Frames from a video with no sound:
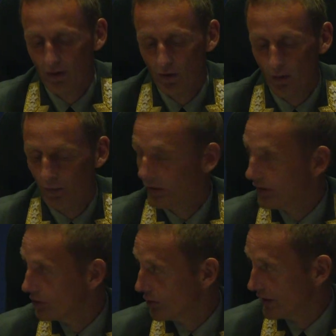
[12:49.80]
Rob,
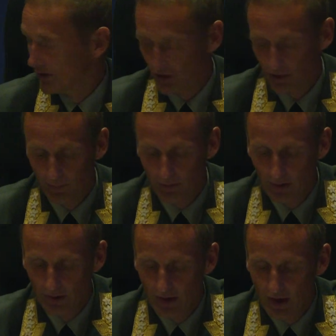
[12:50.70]
your leadership
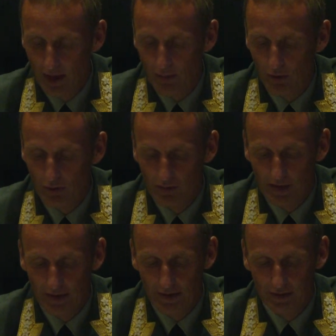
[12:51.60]
have brought
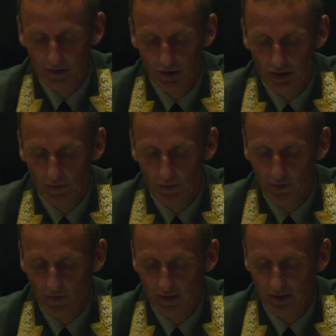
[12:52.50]
together the chief of
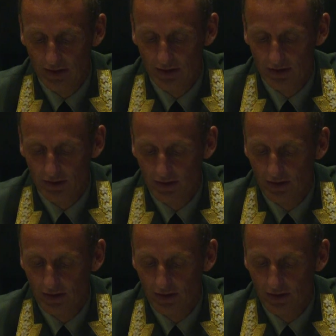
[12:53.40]
defenses